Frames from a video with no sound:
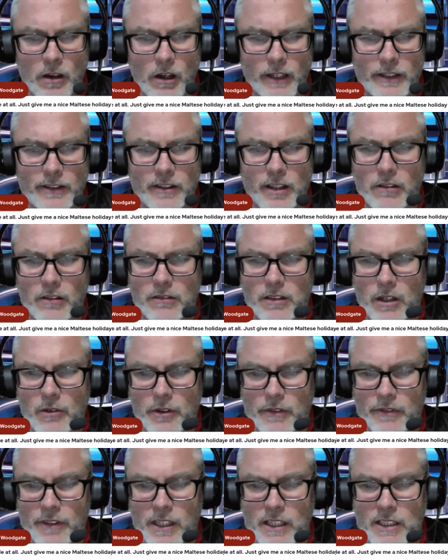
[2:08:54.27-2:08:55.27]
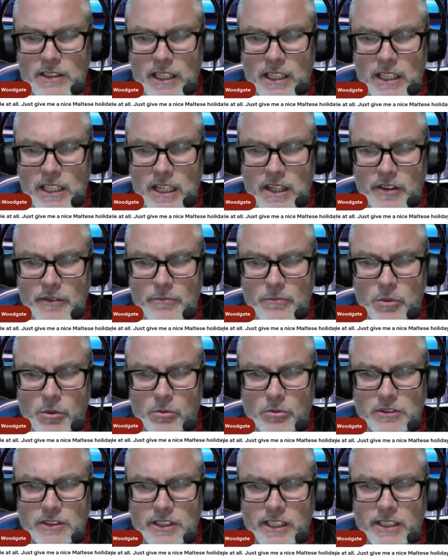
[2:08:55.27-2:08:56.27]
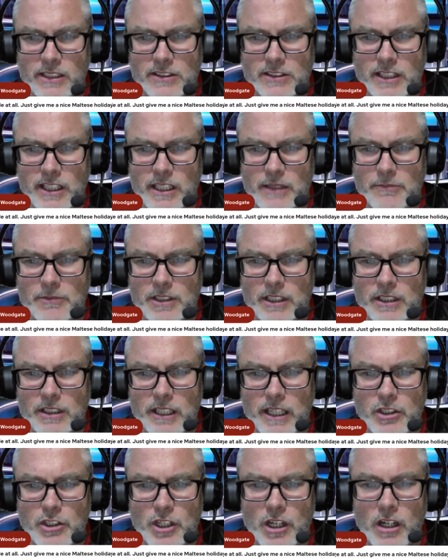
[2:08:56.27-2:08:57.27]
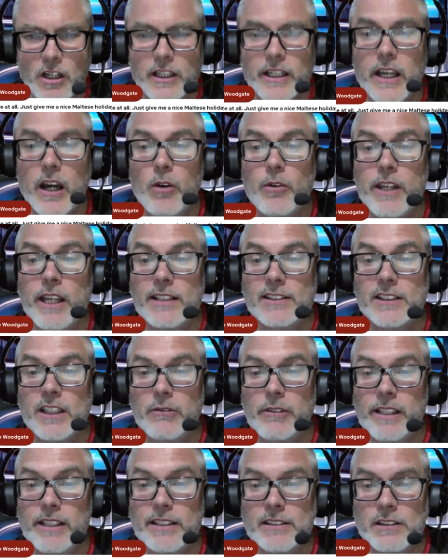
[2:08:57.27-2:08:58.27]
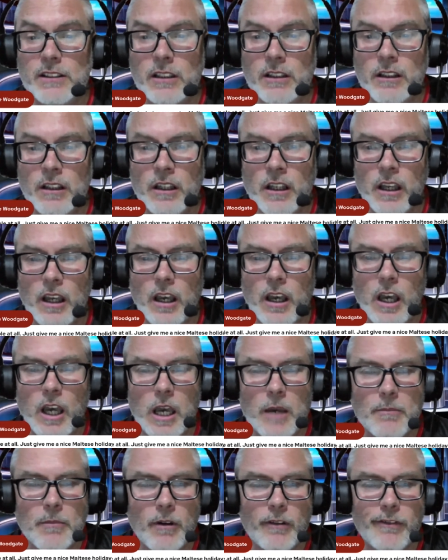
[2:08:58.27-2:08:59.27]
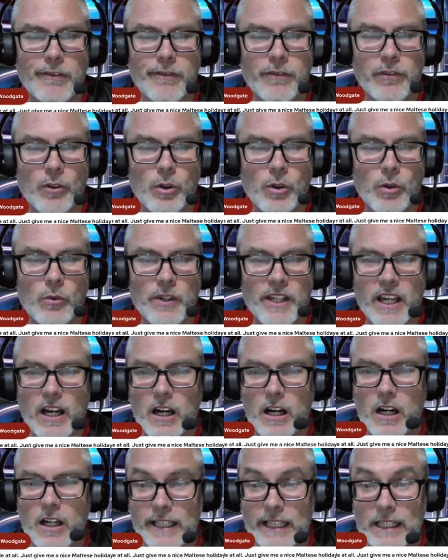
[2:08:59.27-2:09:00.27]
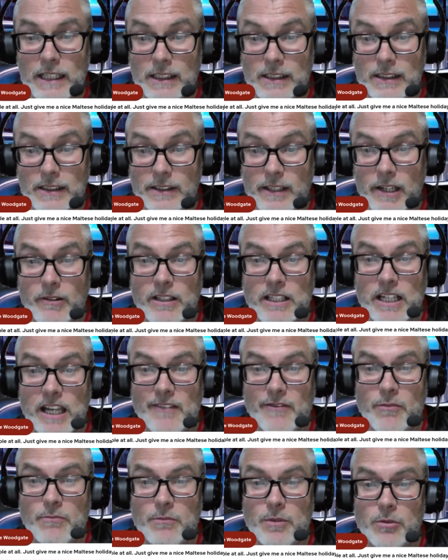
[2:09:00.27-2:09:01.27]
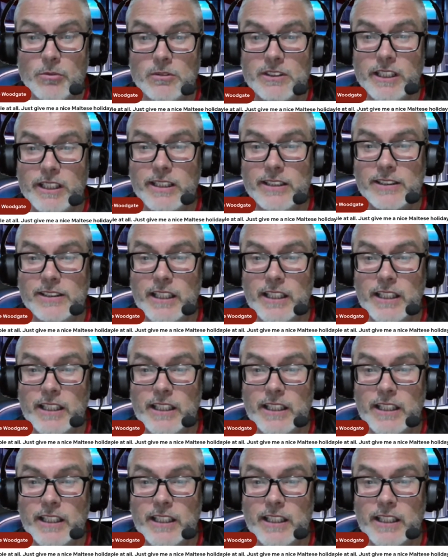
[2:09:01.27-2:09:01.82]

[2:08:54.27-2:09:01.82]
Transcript: I don't know if there's any other Maltese teams in there, Charlie. Oh, yes, there is. Um, Floriana. They're another Maltese